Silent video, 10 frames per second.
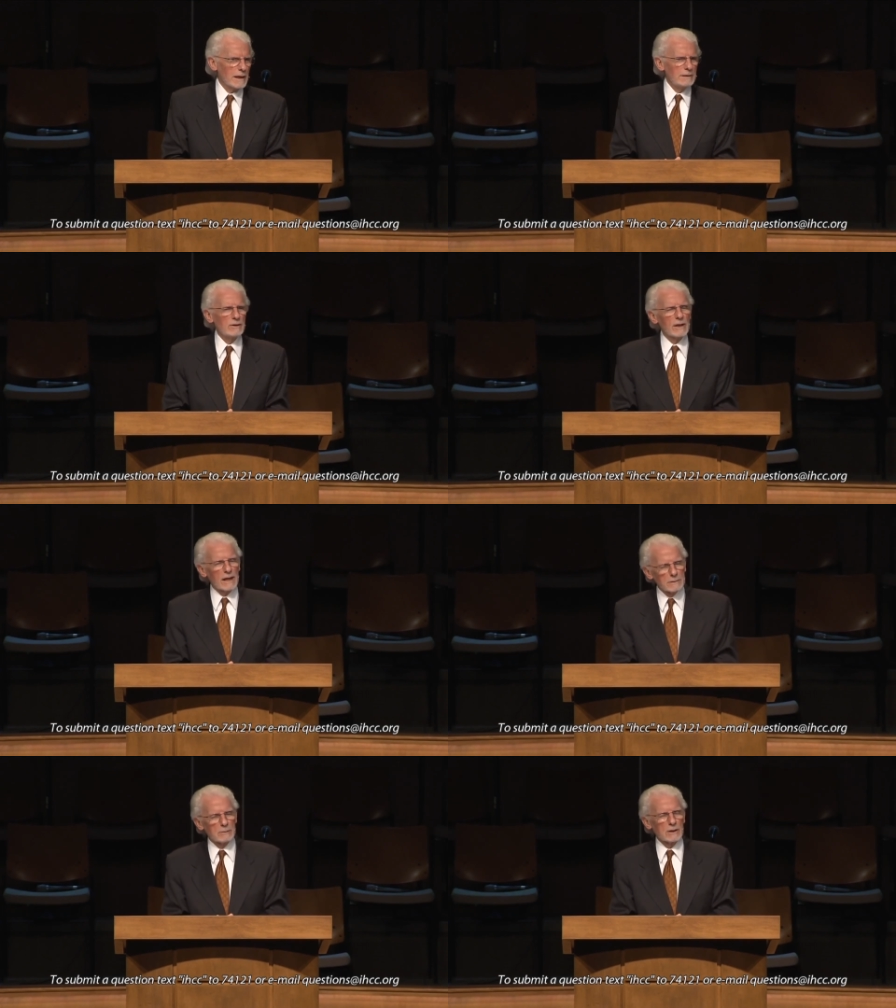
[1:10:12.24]
Even
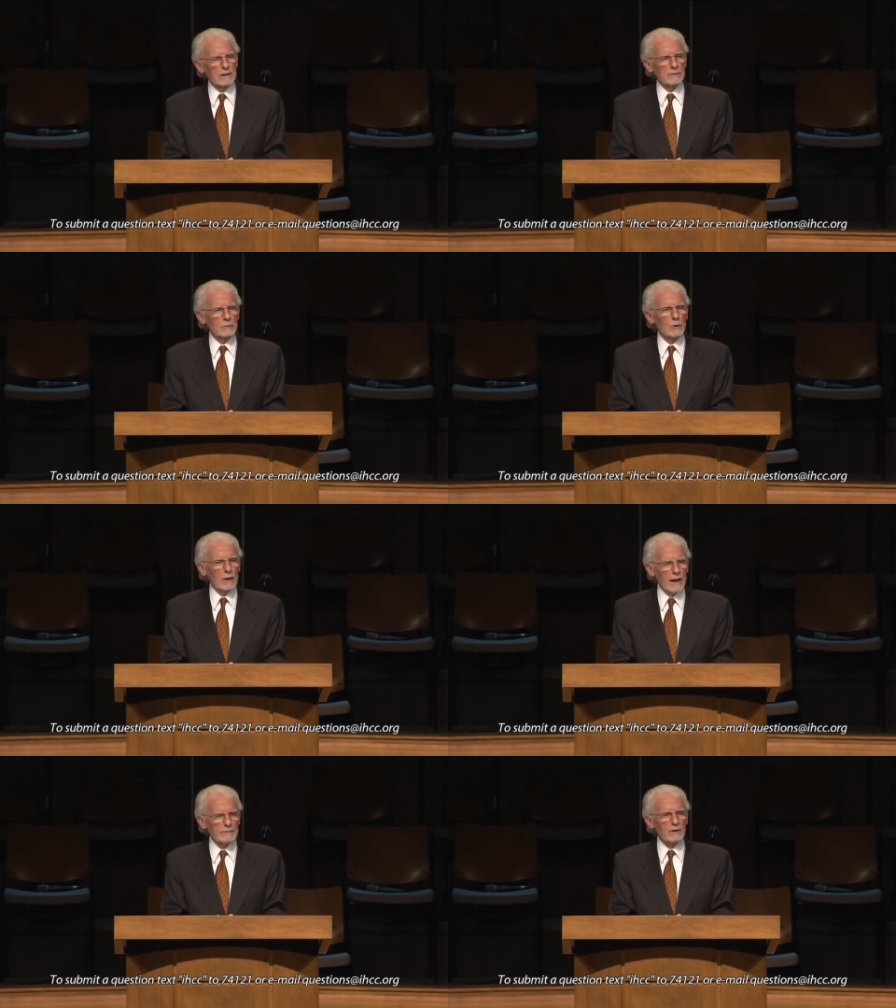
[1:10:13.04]
the unbeliever
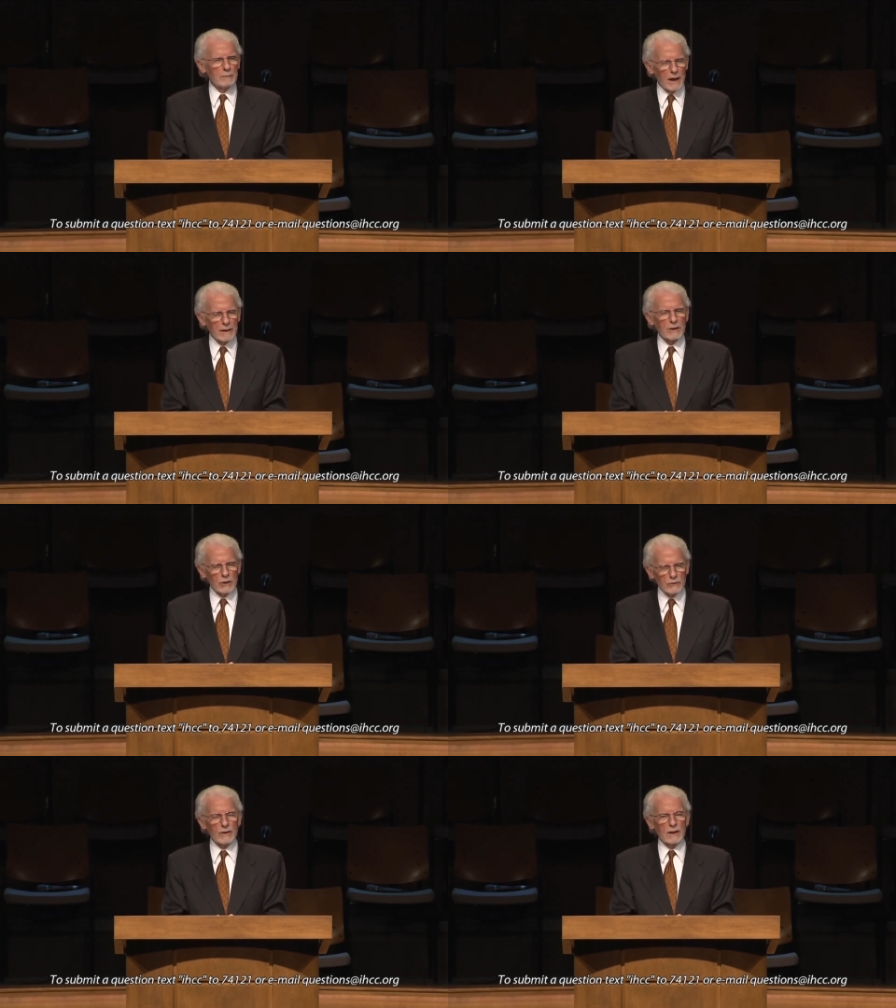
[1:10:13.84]
will have the body
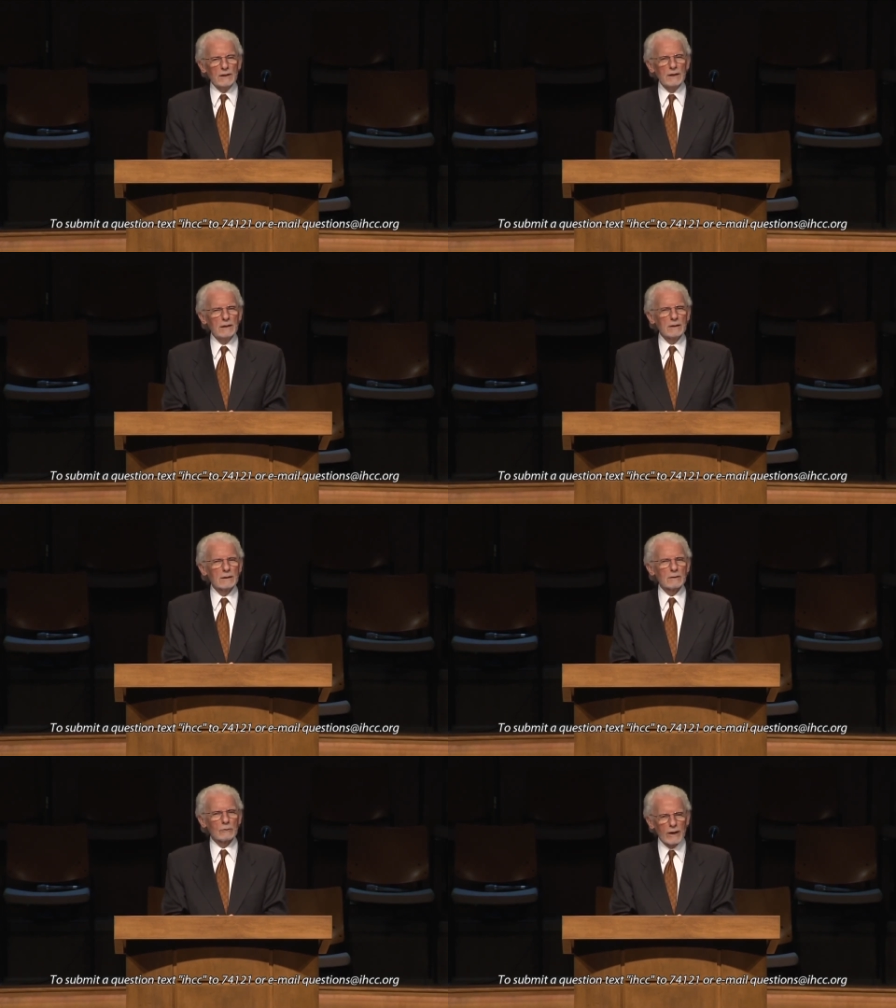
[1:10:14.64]
he's in
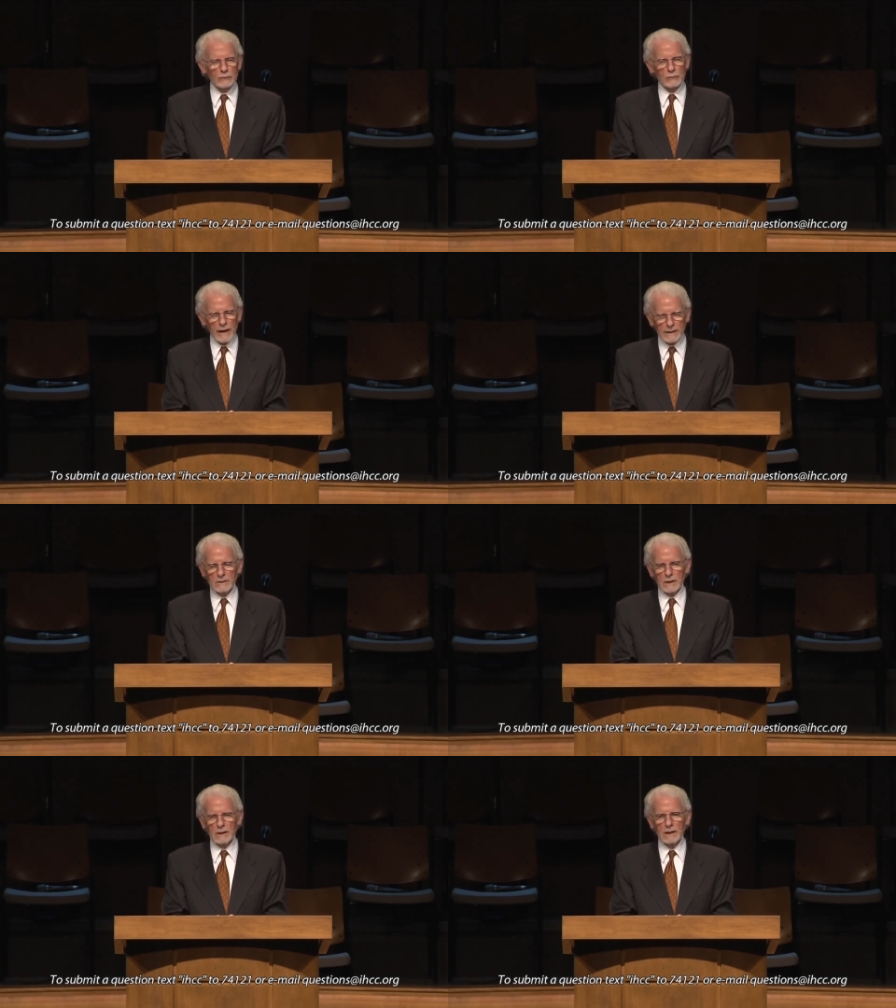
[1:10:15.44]

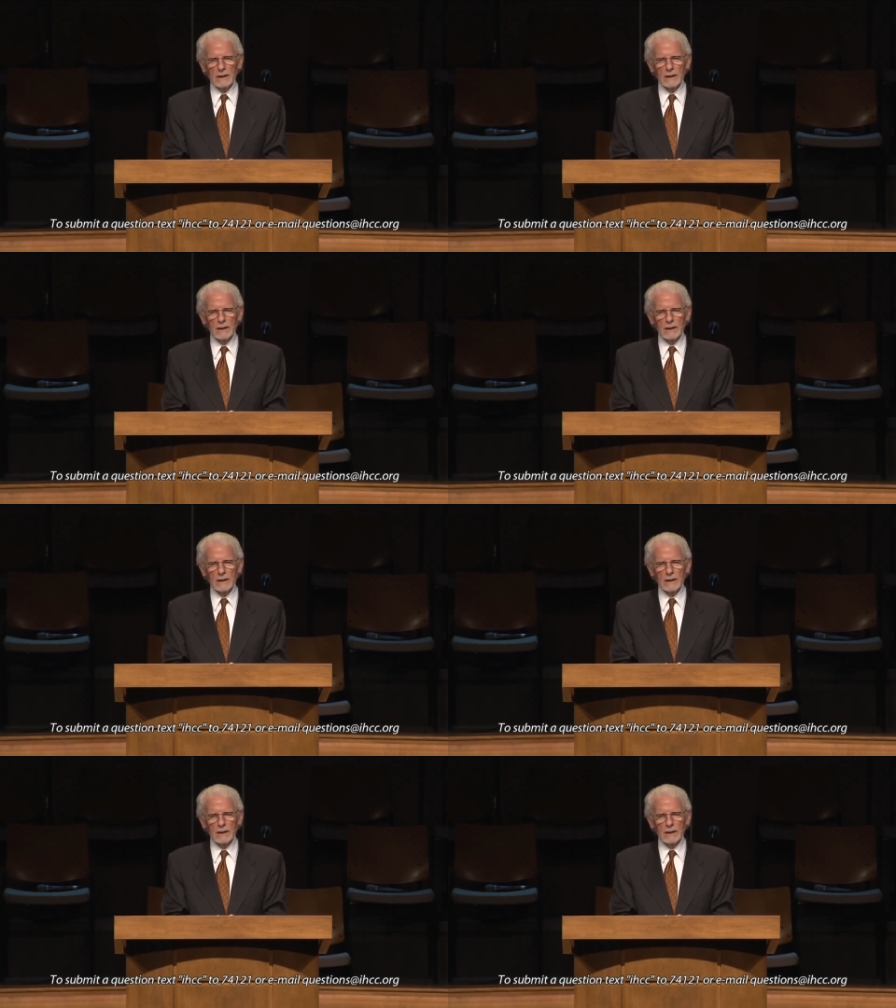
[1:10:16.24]
resurrected,